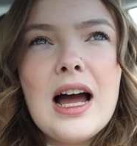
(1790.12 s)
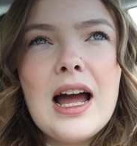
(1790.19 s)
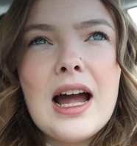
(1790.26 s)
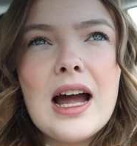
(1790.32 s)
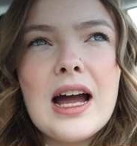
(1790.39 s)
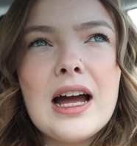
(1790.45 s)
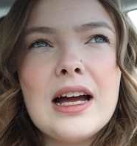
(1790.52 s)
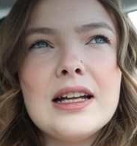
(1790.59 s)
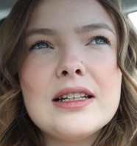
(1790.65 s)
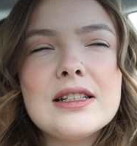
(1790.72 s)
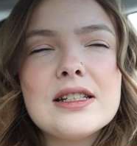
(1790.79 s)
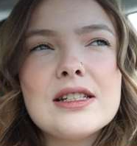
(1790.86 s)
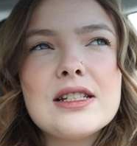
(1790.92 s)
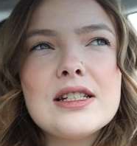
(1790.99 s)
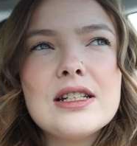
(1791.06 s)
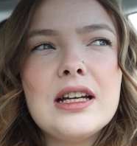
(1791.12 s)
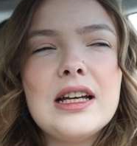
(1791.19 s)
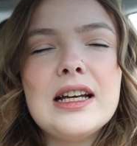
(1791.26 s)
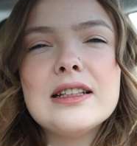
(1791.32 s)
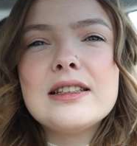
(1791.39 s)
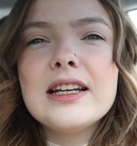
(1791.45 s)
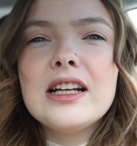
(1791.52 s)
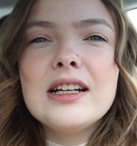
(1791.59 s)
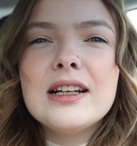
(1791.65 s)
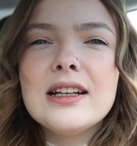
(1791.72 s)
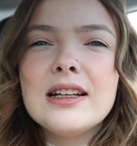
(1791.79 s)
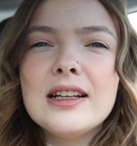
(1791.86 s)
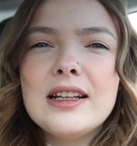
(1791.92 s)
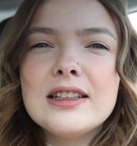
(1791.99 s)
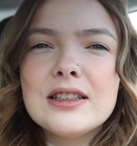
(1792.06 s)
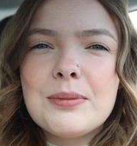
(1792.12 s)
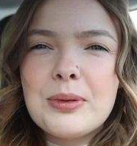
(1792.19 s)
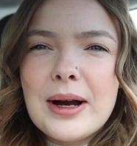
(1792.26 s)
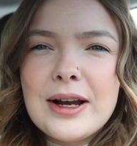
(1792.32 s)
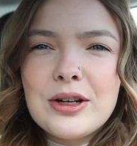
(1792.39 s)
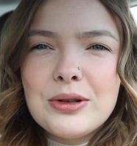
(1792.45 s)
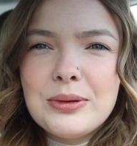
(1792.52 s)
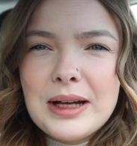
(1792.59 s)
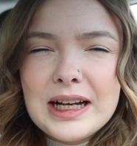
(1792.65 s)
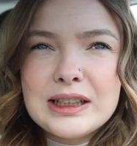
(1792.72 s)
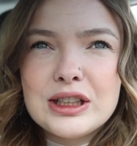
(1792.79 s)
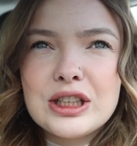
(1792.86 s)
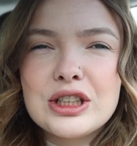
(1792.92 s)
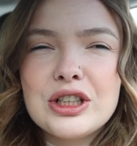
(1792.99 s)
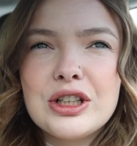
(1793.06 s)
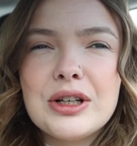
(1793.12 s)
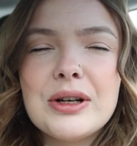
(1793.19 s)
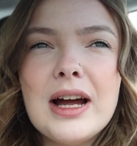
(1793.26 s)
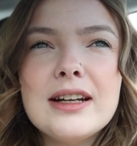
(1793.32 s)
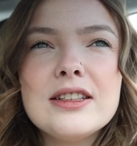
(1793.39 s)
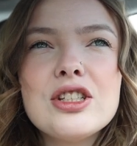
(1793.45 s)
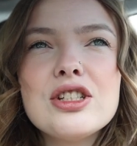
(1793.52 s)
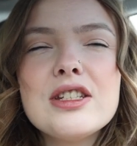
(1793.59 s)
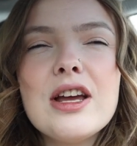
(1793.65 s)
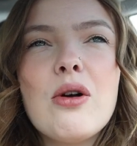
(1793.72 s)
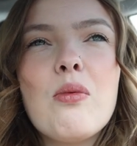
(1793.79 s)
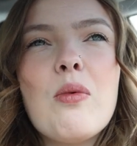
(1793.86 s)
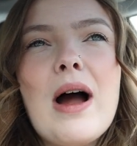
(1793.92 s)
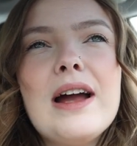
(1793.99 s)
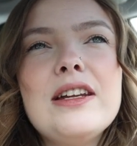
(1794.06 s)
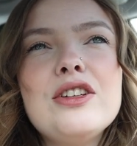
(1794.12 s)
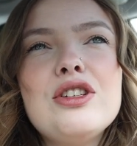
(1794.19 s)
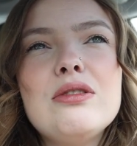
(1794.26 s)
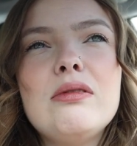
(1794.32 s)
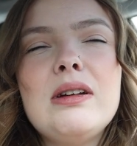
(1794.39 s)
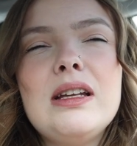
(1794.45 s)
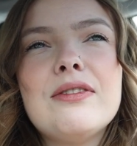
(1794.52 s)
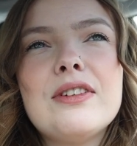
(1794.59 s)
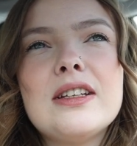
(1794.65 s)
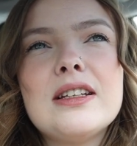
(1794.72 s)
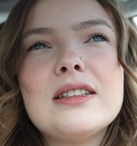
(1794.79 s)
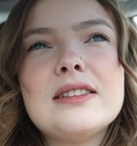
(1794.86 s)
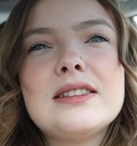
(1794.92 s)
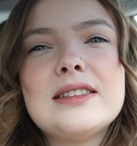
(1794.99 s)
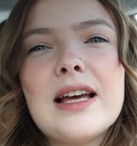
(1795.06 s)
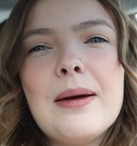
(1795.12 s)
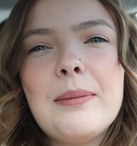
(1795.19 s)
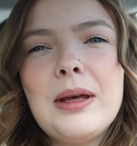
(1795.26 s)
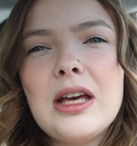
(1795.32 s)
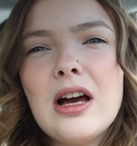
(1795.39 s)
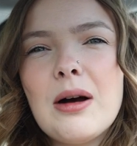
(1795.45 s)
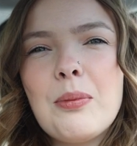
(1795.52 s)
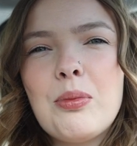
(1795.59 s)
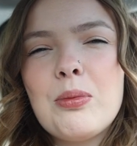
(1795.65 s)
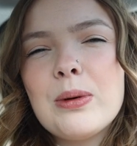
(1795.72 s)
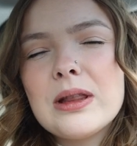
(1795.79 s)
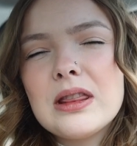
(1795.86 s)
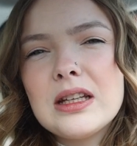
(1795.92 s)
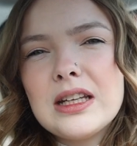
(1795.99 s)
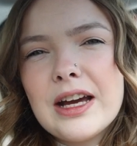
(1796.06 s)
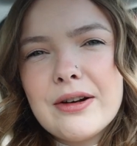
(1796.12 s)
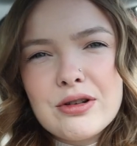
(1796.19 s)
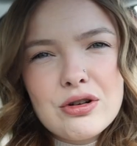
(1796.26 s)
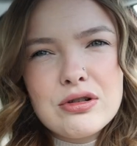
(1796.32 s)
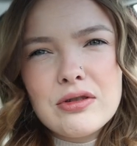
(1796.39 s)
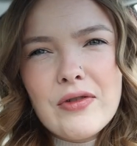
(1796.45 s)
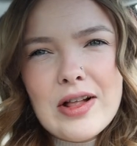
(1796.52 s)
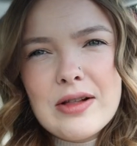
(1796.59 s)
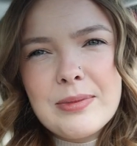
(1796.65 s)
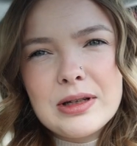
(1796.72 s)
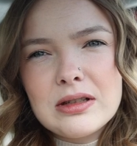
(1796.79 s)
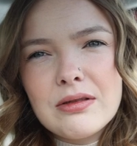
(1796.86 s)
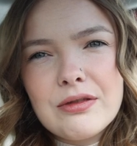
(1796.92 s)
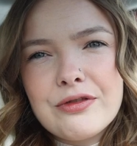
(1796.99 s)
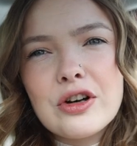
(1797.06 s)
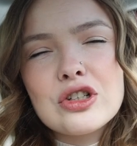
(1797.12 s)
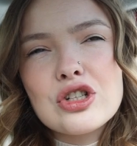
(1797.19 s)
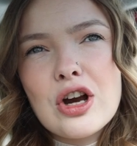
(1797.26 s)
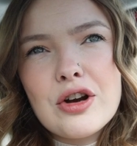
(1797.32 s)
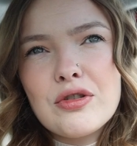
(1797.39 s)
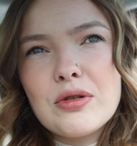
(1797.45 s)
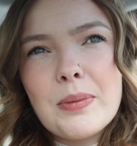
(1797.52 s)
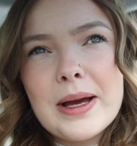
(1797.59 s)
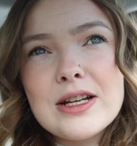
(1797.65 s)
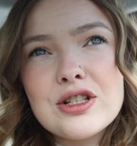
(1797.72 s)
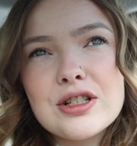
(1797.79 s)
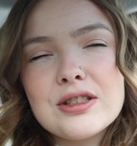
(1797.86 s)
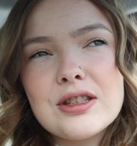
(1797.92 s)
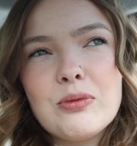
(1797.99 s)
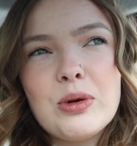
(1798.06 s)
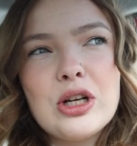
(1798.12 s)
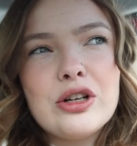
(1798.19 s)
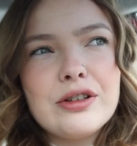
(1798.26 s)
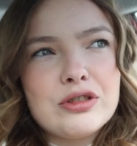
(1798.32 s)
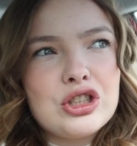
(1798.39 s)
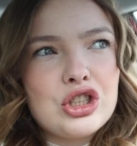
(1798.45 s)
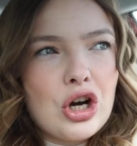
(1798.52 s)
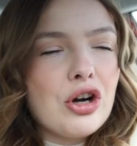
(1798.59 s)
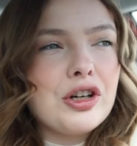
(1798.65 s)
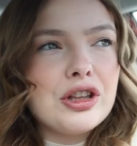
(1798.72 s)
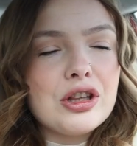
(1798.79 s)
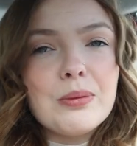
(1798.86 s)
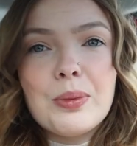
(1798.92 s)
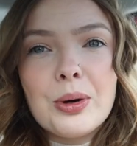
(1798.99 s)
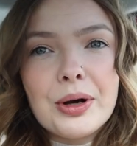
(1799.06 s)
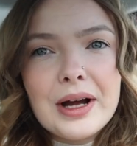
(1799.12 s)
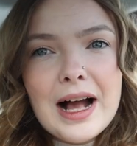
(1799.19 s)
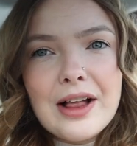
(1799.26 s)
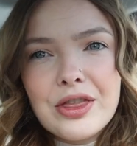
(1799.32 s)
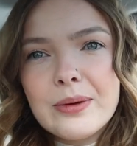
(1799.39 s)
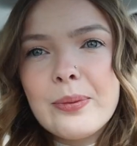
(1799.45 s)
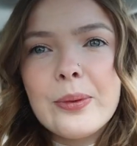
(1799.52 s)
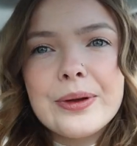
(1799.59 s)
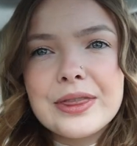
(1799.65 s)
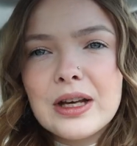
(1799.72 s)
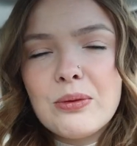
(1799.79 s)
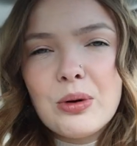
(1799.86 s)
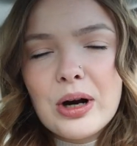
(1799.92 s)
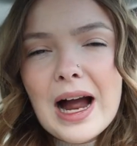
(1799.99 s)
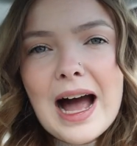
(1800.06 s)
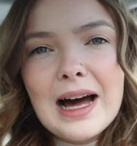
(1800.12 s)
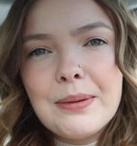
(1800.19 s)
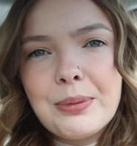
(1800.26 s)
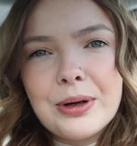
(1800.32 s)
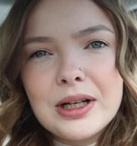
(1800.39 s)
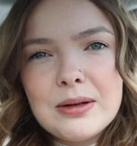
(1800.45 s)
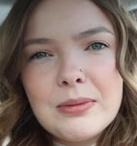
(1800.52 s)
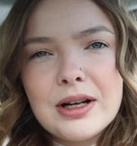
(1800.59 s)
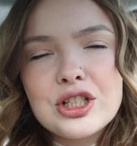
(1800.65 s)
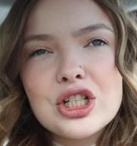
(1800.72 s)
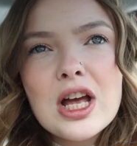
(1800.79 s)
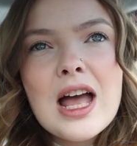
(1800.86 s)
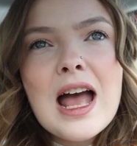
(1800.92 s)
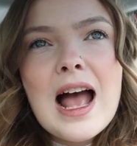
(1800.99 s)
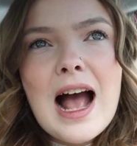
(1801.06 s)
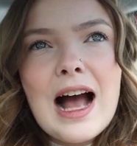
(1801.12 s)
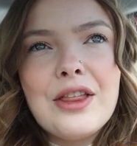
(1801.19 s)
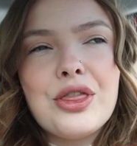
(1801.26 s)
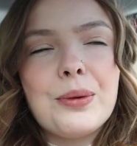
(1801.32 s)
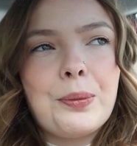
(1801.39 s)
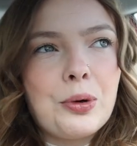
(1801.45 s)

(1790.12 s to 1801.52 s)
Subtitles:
And it's like he's a brand new character. And it's just like, why did you even set me up with the character development of the first 100 pages? We could have started the book at the point that we're at, pretty much had the